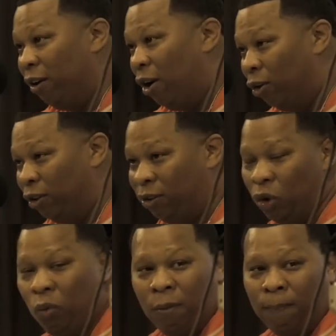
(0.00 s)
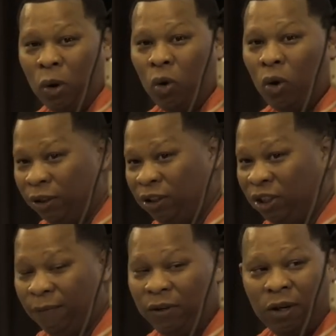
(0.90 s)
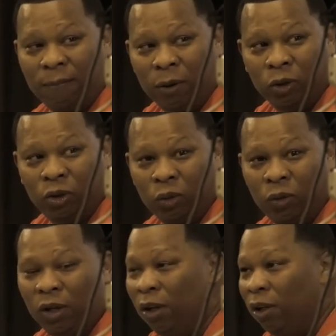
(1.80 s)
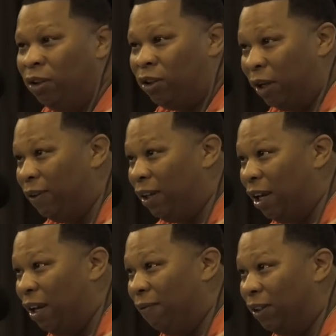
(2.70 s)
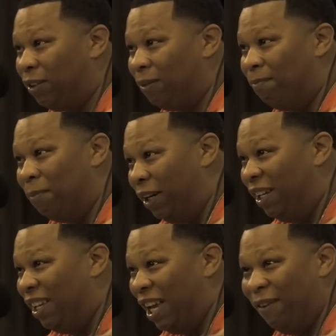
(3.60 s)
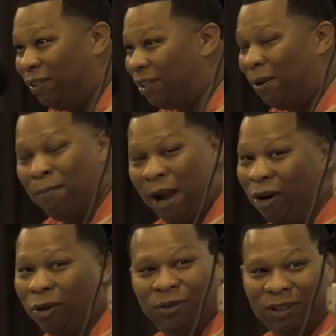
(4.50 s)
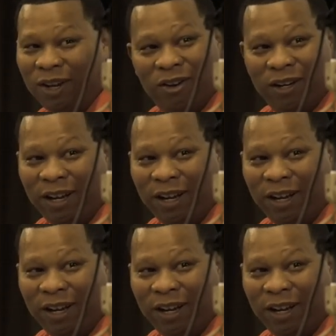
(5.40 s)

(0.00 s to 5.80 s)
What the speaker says: aired on the Super Bowl on a Chevy commercial. Chevy gave us some money, gave us Camaros and